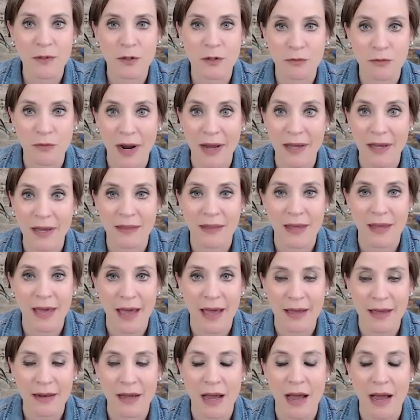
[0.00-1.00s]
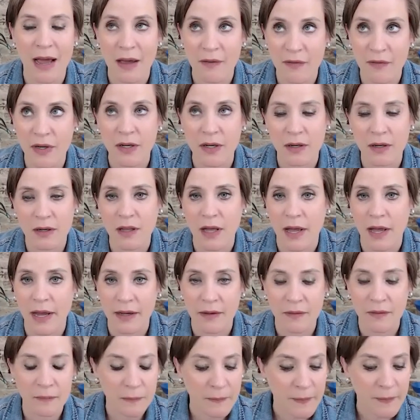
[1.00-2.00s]
to write that, I have a
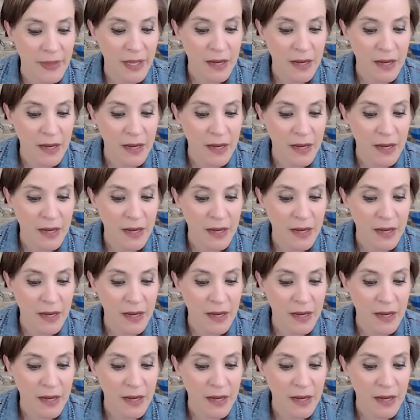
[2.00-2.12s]
client